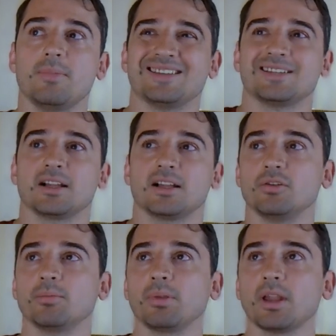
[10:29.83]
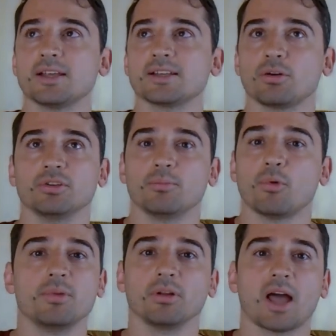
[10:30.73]
basically replace all the
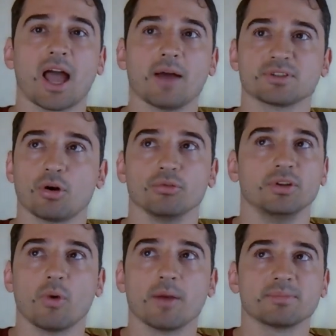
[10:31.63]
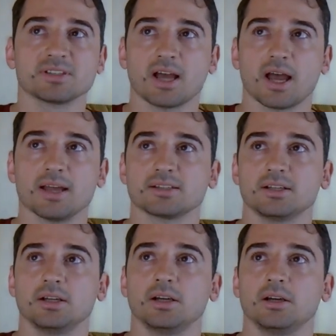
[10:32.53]
mobile apps, all the websites,